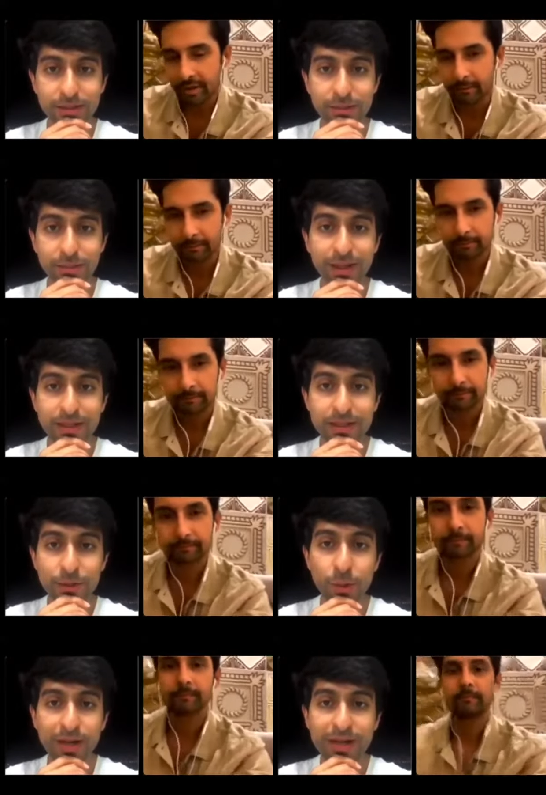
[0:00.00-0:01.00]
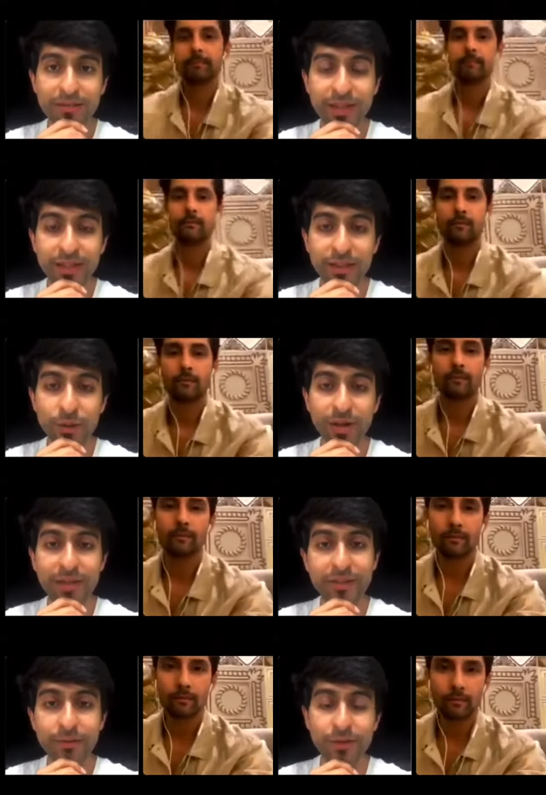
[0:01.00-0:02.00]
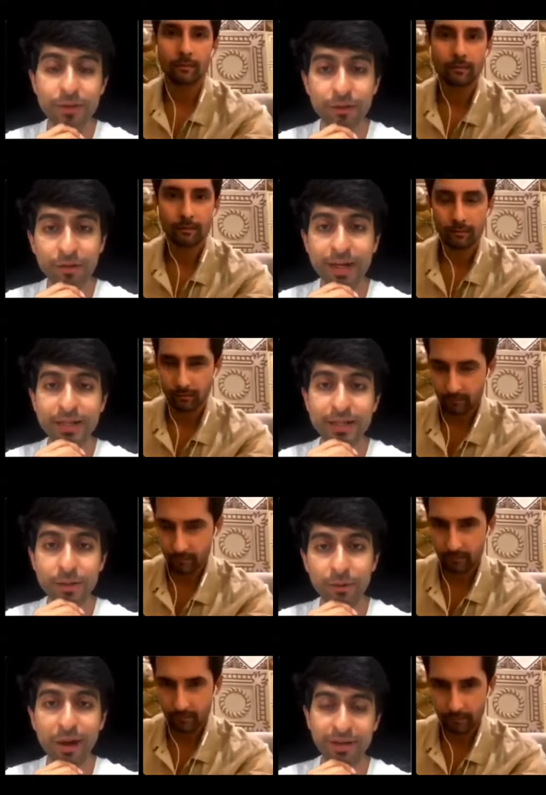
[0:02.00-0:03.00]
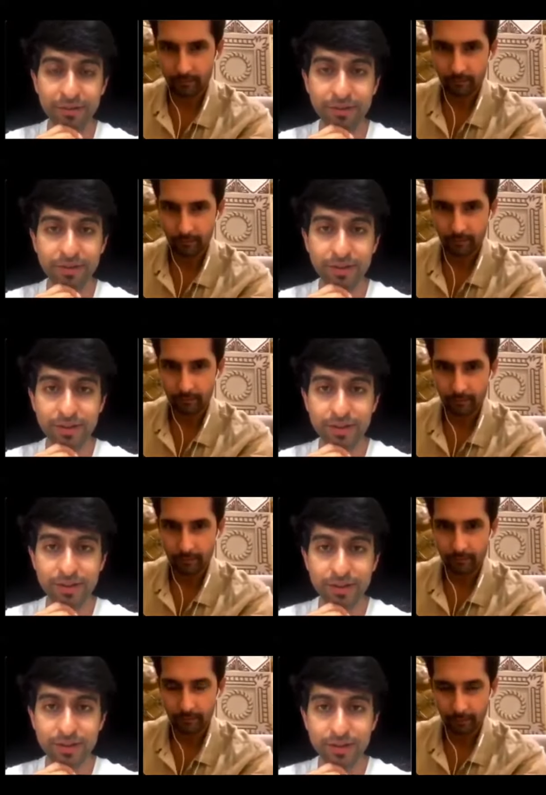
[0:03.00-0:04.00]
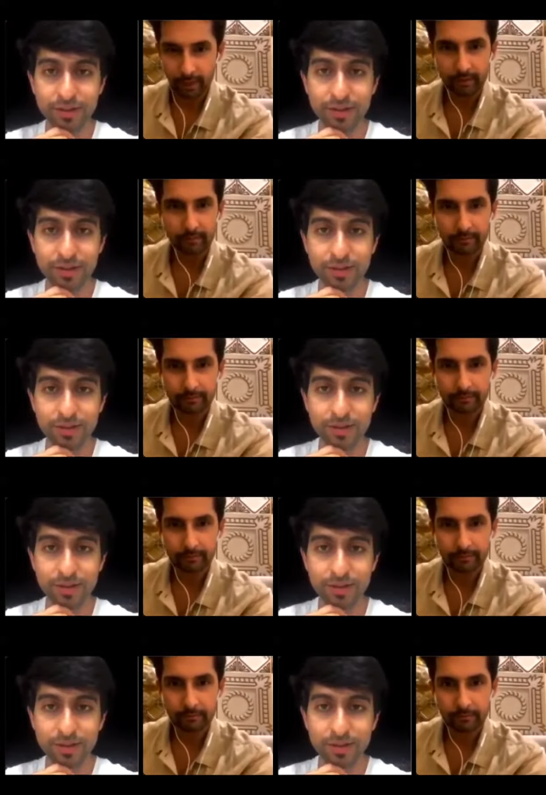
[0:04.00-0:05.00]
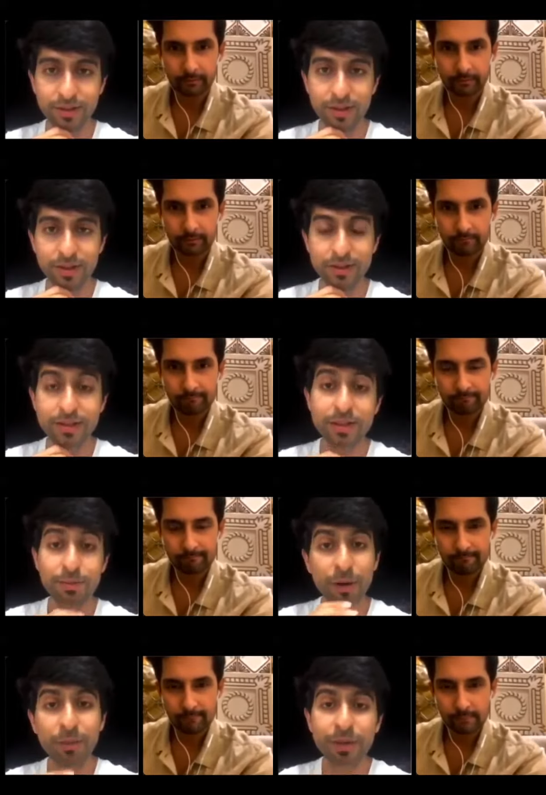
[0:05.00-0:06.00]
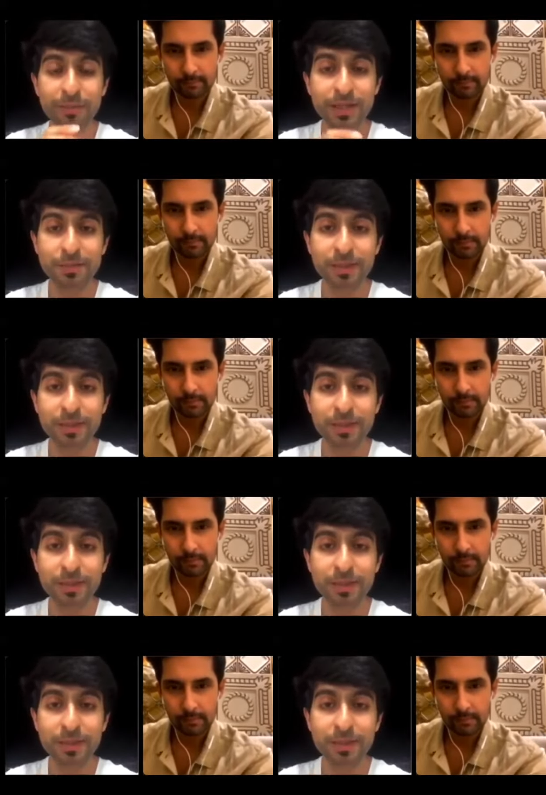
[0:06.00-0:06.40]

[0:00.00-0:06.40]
Speaker 1: Right.
Speaker 2: But you are living with your friend and your wife.
Speaker 1: Right.
Speaker 2: This probably